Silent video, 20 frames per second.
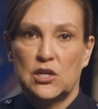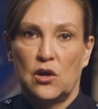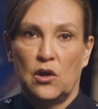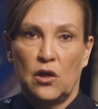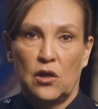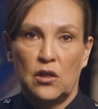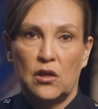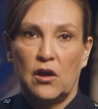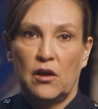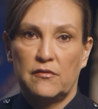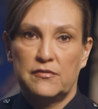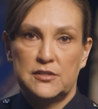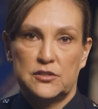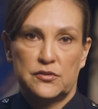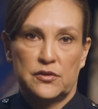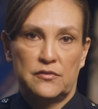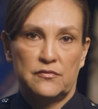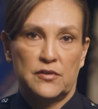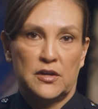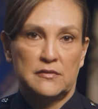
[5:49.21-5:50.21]
all
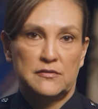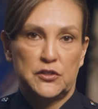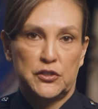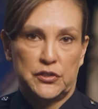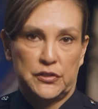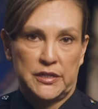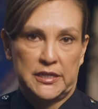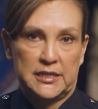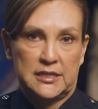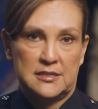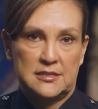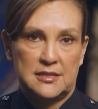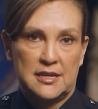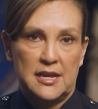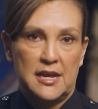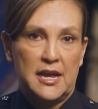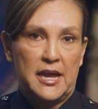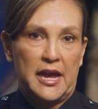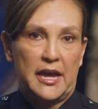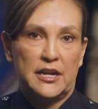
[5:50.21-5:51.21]
officer-involved shootings
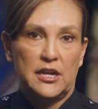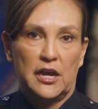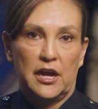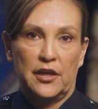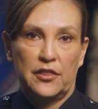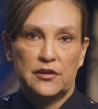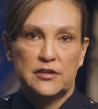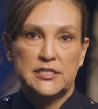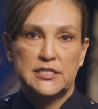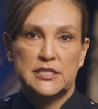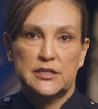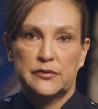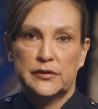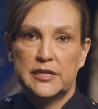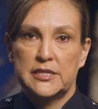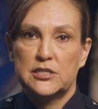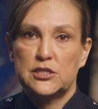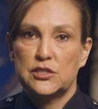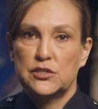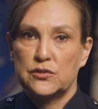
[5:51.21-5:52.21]
and other
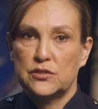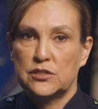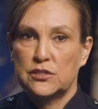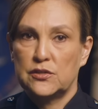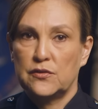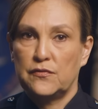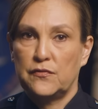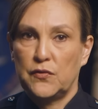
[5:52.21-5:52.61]
serious uses of